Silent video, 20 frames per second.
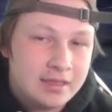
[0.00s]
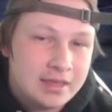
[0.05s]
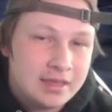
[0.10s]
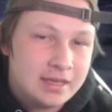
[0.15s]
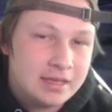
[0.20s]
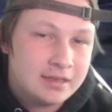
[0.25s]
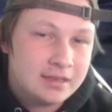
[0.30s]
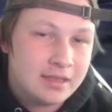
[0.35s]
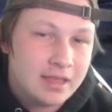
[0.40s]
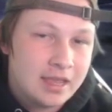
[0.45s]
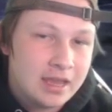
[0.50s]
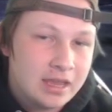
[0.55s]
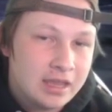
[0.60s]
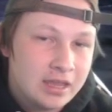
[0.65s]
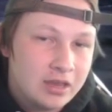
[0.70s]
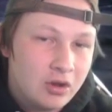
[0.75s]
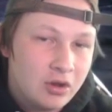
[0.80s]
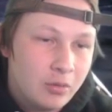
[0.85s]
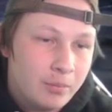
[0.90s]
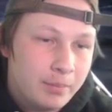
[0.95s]
he's like,
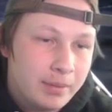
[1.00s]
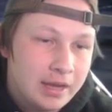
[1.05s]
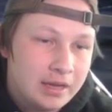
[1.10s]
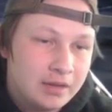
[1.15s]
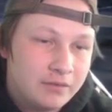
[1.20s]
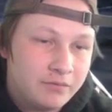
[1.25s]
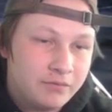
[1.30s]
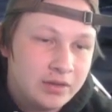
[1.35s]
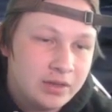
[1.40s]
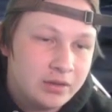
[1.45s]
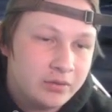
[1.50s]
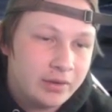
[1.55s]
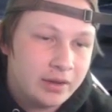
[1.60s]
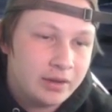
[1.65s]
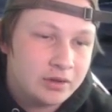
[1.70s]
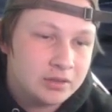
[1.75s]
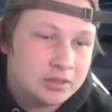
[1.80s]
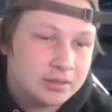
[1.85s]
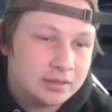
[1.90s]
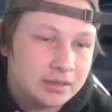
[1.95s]
you know, banned V Create
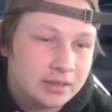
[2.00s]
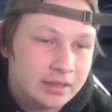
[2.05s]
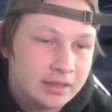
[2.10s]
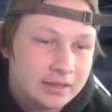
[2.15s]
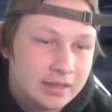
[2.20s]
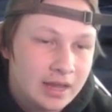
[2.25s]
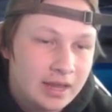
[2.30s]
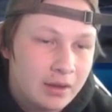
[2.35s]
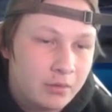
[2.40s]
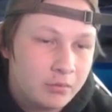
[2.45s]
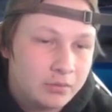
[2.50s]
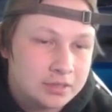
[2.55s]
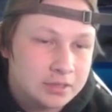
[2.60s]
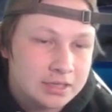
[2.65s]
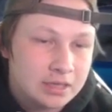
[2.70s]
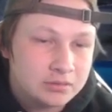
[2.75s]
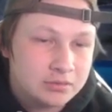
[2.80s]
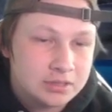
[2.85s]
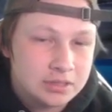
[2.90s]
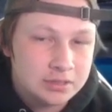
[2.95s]
or something like that. I want to
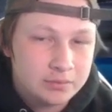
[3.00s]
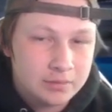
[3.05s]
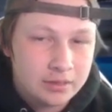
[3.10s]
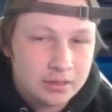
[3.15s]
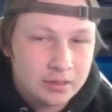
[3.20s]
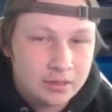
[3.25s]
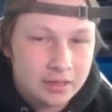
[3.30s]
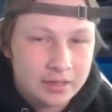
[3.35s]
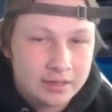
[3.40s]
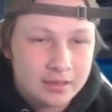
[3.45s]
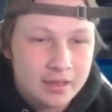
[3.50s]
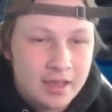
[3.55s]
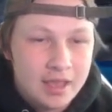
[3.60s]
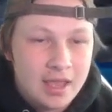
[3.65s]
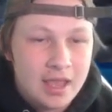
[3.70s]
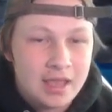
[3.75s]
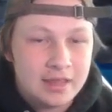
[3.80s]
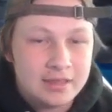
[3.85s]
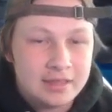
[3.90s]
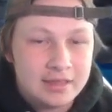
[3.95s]
scout and see what he clicks,
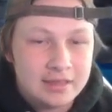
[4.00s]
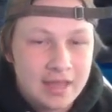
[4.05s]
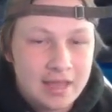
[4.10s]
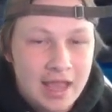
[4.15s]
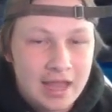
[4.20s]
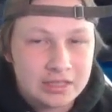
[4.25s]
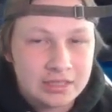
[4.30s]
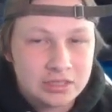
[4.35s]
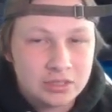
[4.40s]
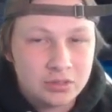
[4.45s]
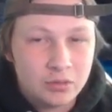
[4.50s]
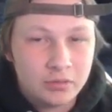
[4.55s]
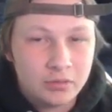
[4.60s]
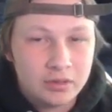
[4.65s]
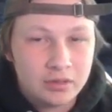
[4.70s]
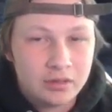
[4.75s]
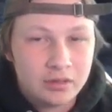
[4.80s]
as he's actually going to